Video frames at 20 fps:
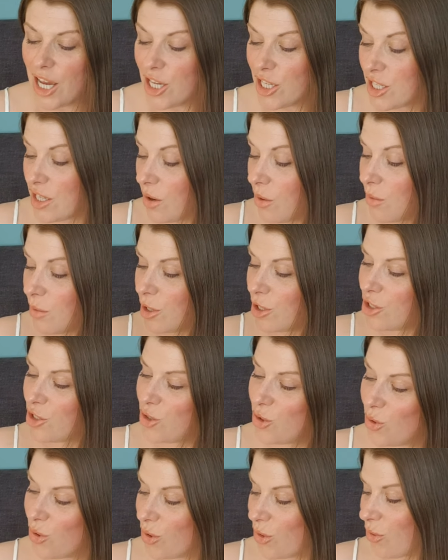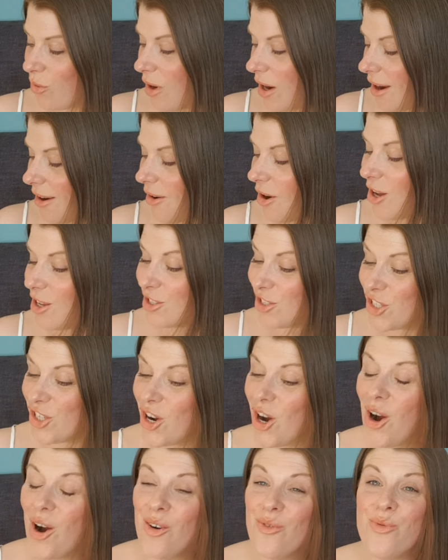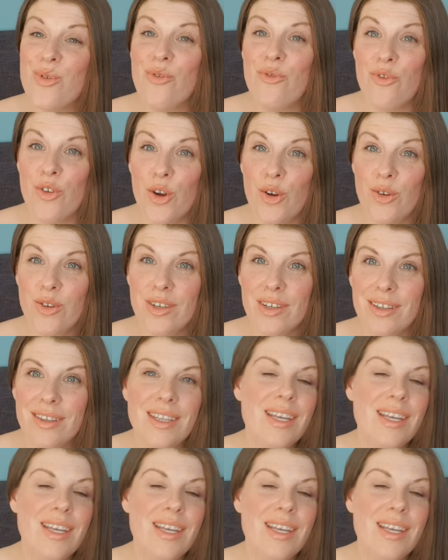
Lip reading: So I'm gonna talk through. I'll start off with food.